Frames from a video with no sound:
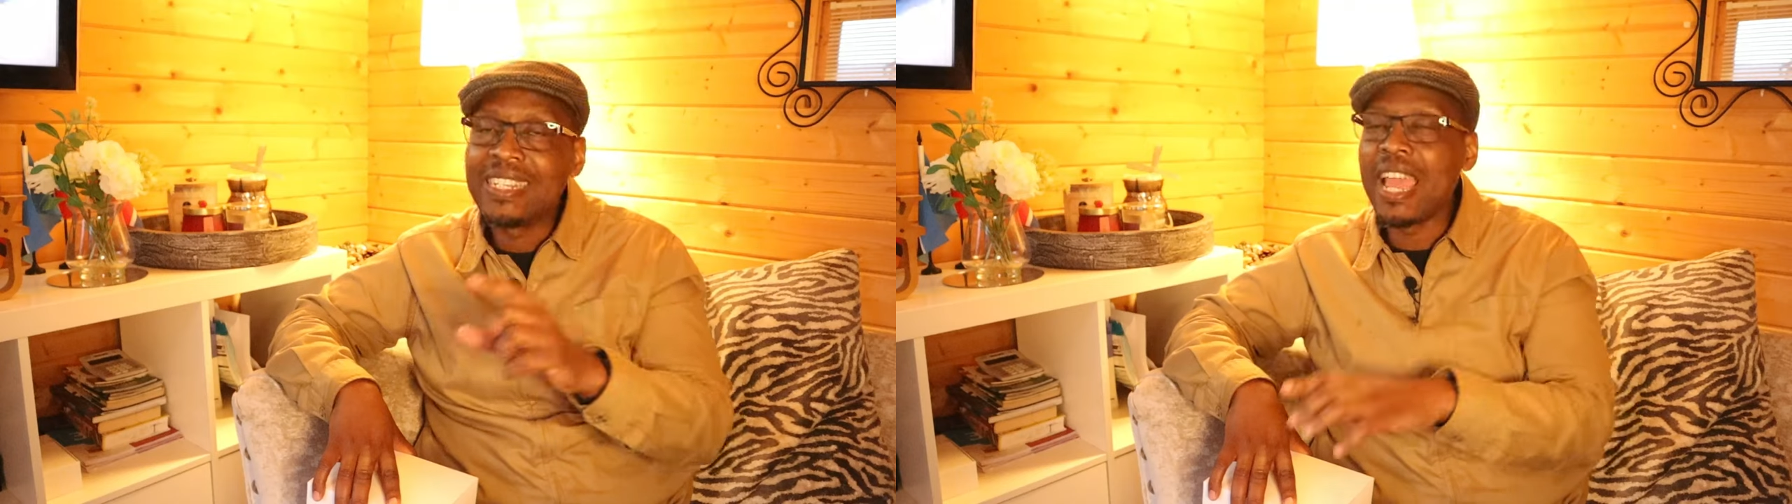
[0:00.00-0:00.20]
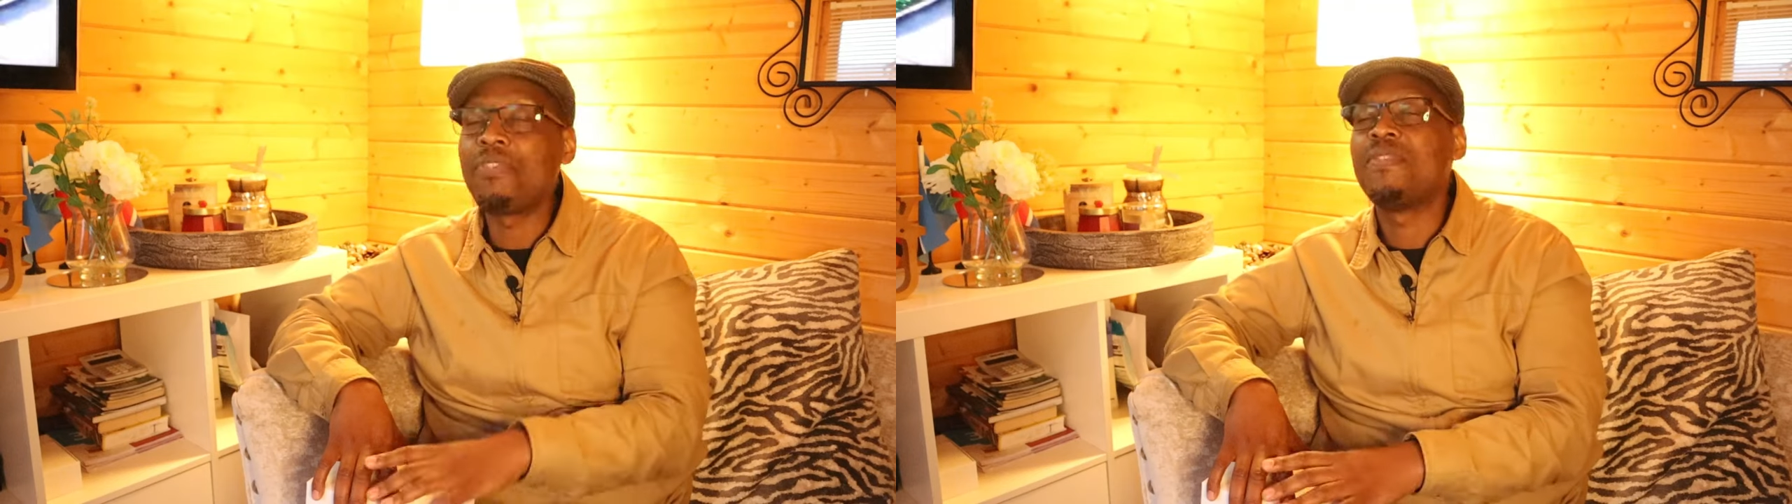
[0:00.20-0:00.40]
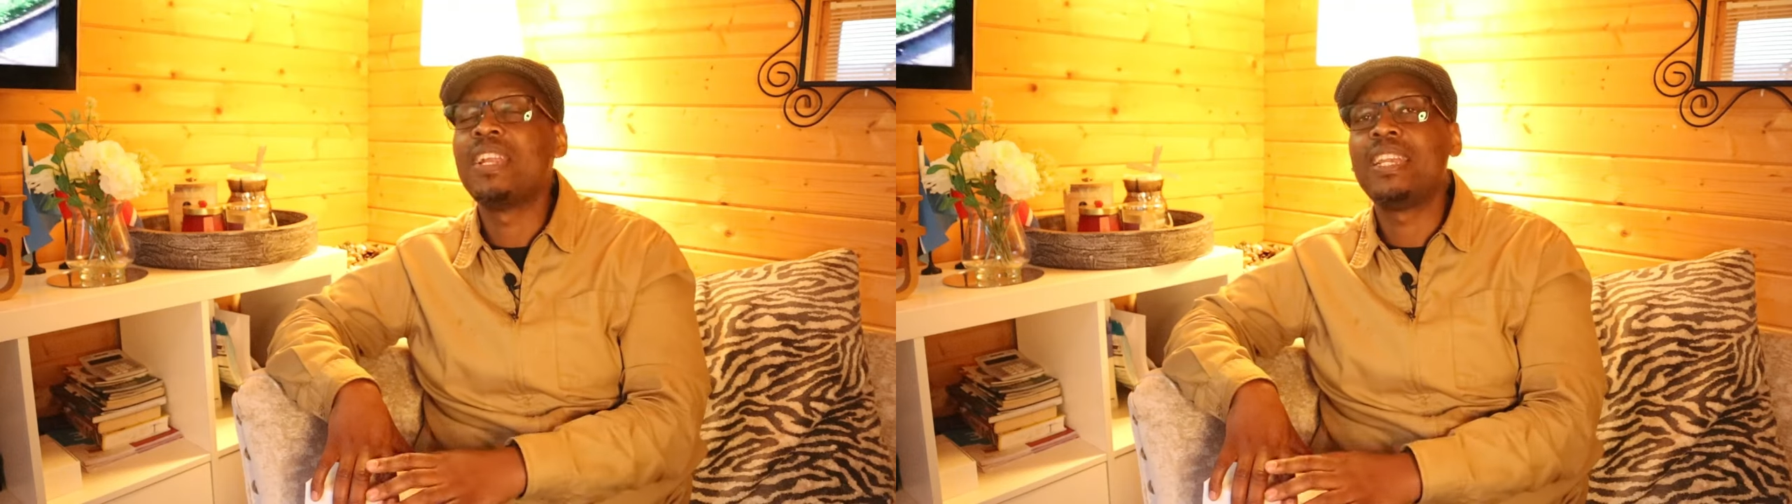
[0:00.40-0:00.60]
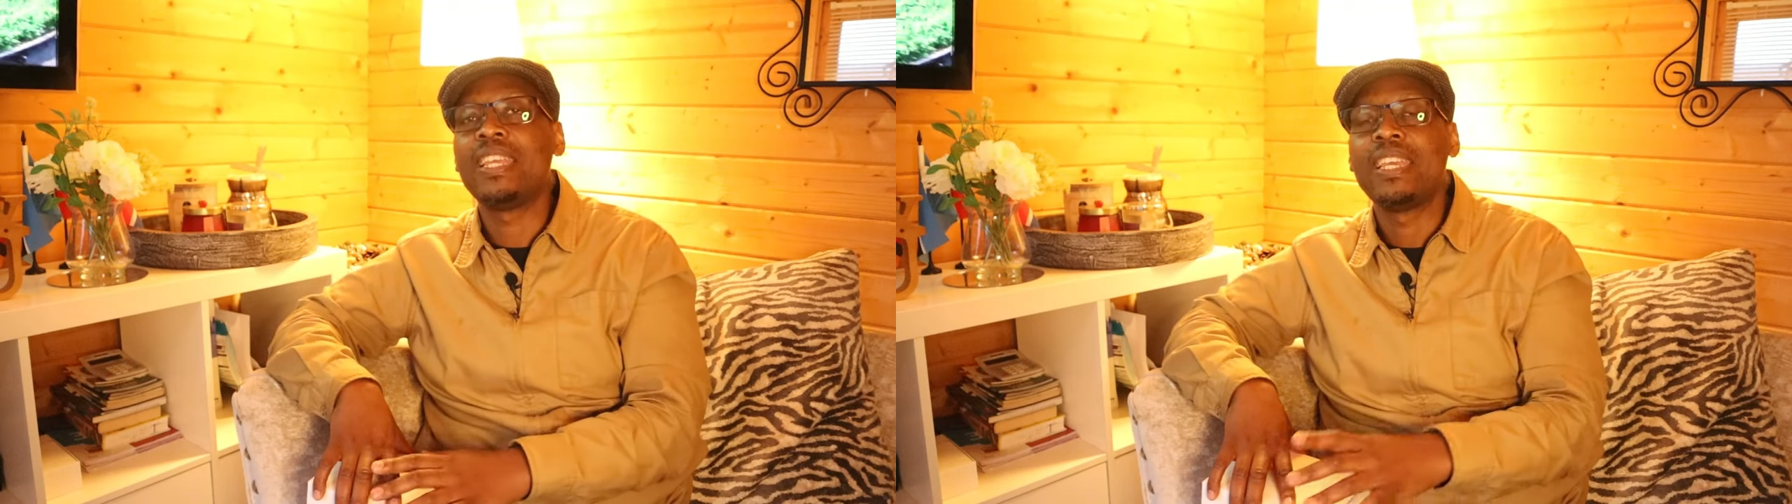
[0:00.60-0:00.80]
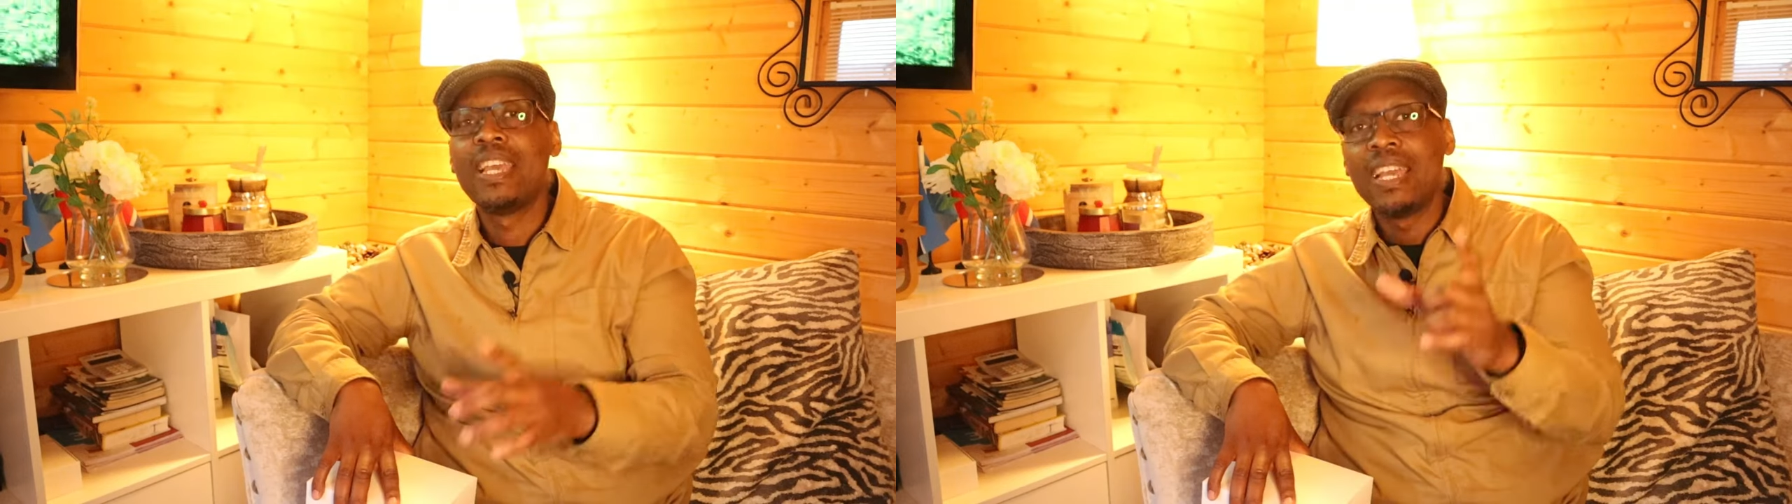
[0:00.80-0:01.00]

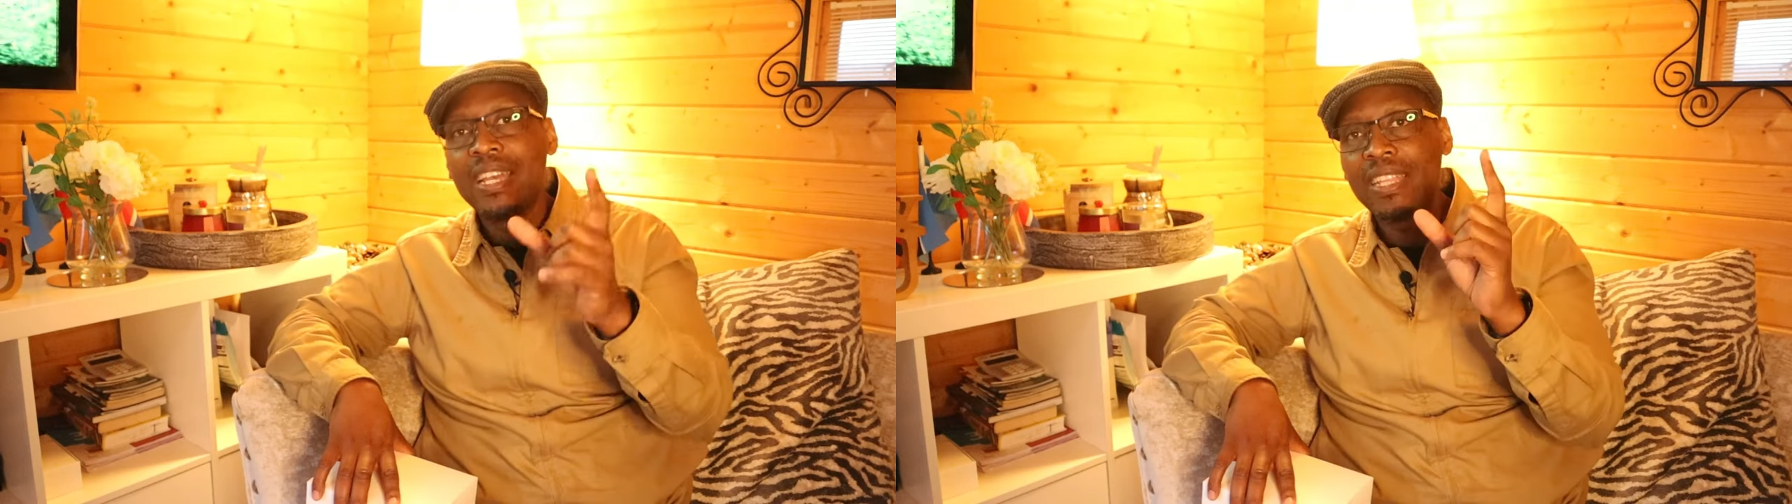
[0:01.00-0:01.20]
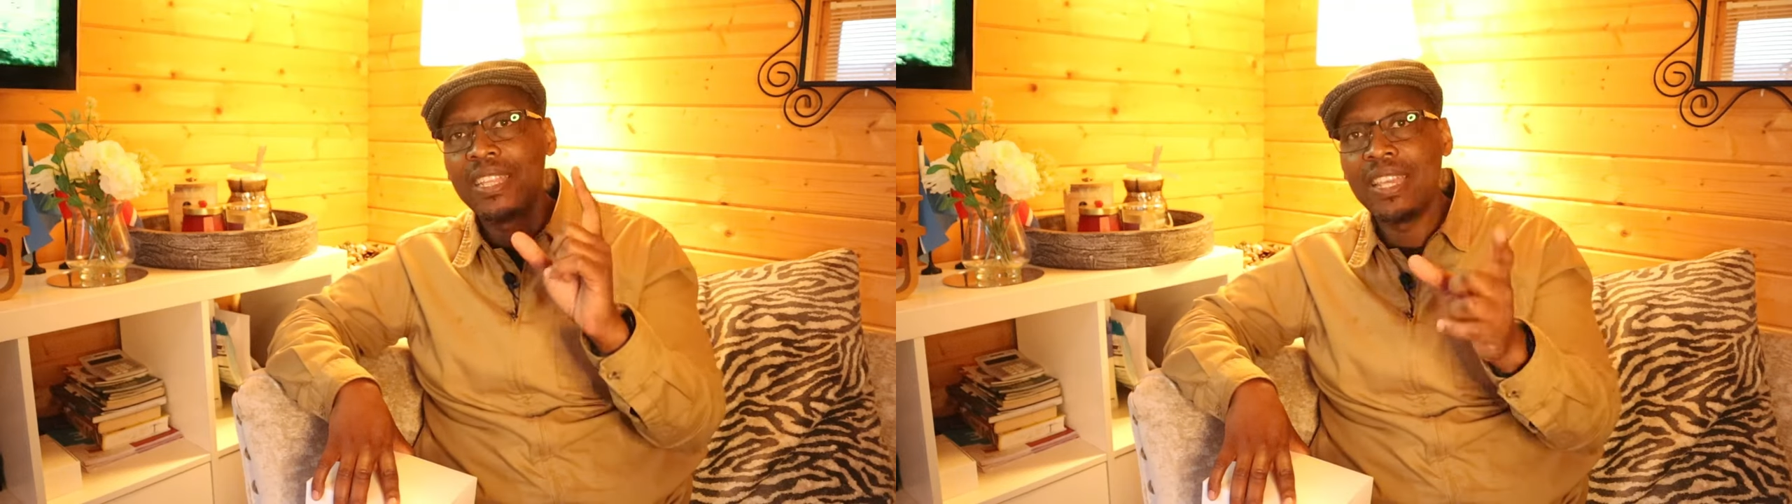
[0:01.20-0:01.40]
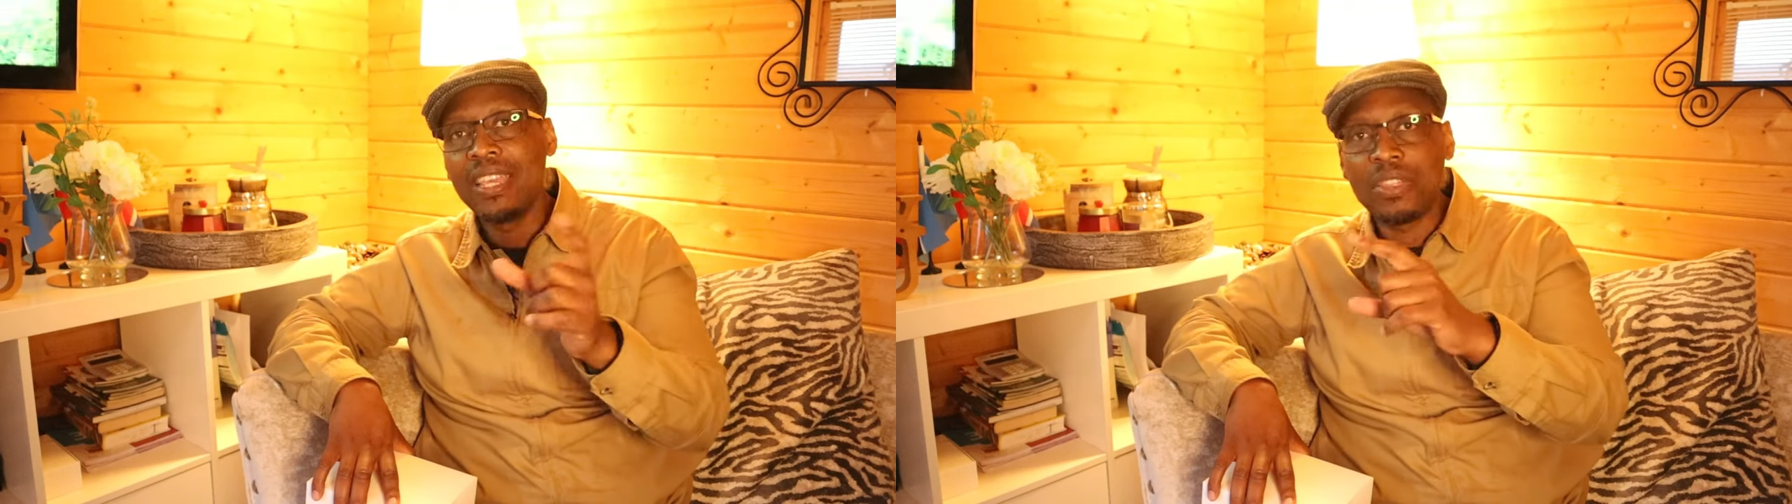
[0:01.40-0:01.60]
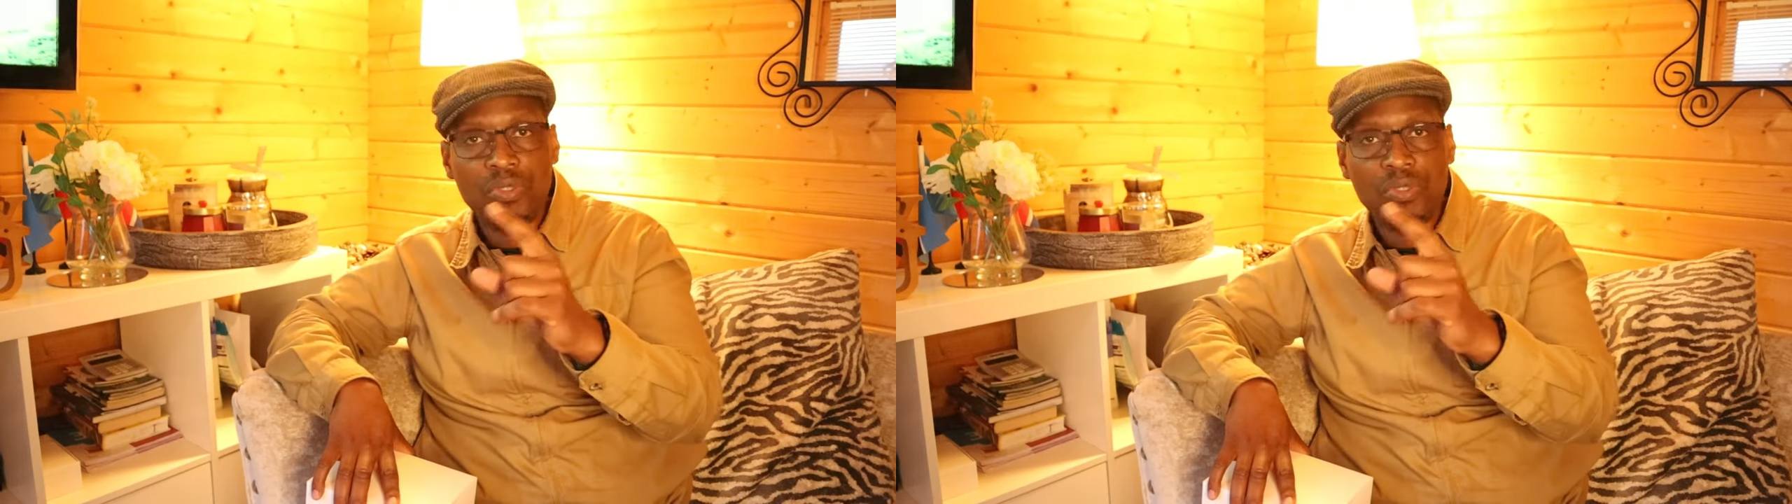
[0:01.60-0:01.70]
definitely the